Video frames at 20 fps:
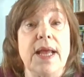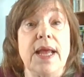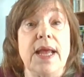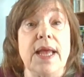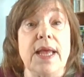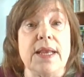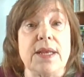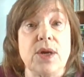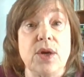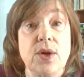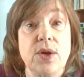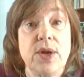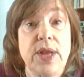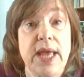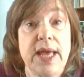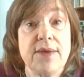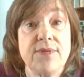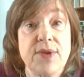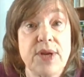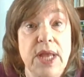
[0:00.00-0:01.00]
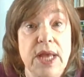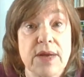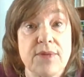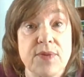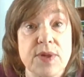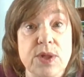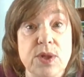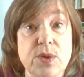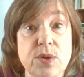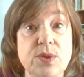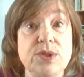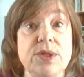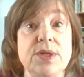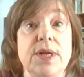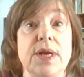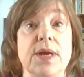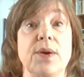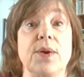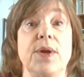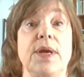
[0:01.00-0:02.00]
It could have an
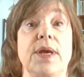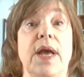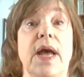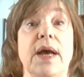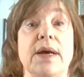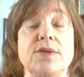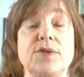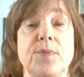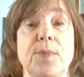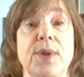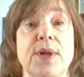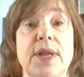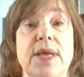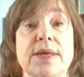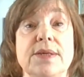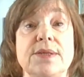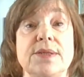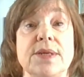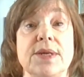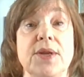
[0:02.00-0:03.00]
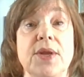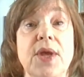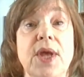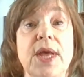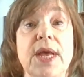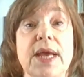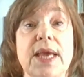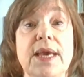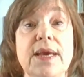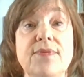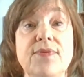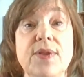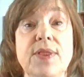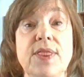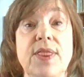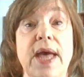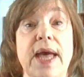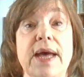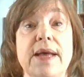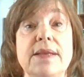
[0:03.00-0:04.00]
evolutionary explanation, given
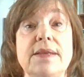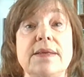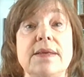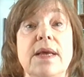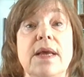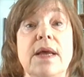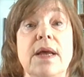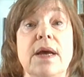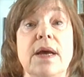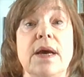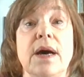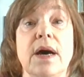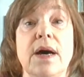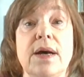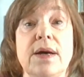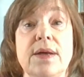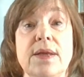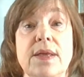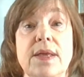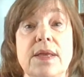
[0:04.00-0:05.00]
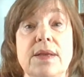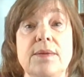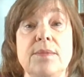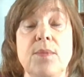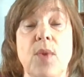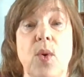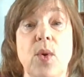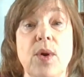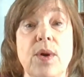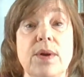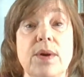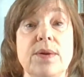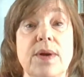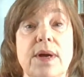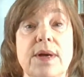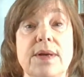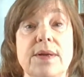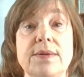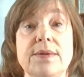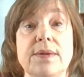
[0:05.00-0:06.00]
that in
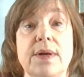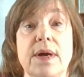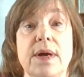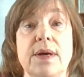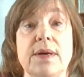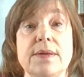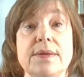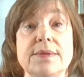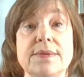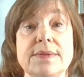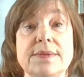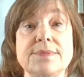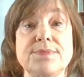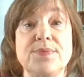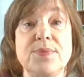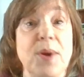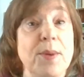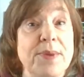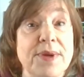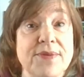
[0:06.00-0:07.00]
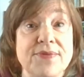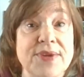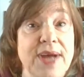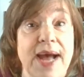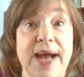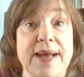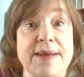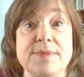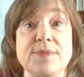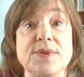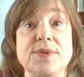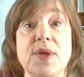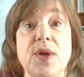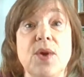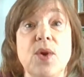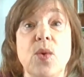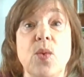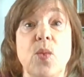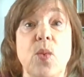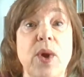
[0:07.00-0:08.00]
more primitive times,
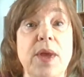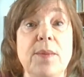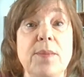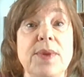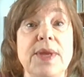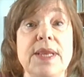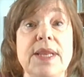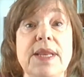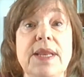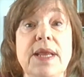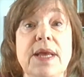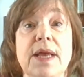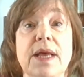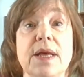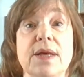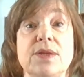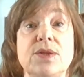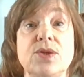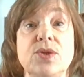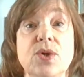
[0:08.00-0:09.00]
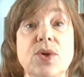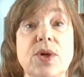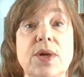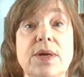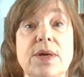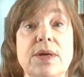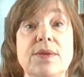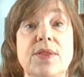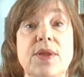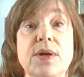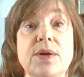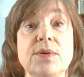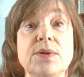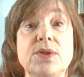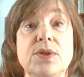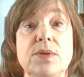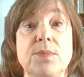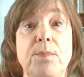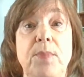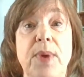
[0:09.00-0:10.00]
women took their
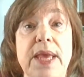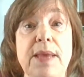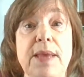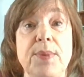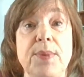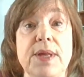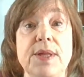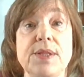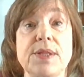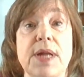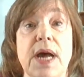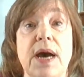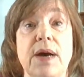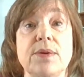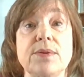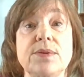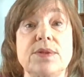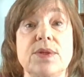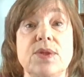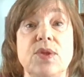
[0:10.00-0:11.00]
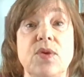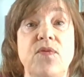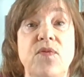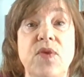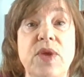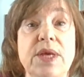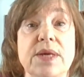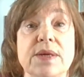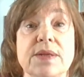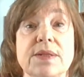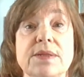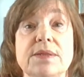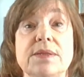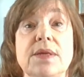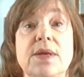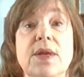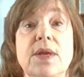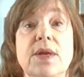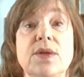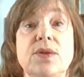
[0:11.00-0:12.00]
babies out to the fields
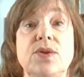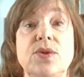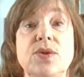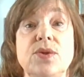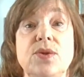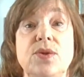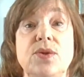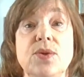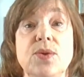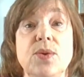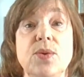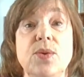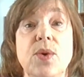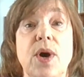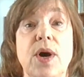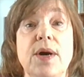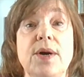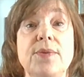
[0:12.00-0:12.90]
to do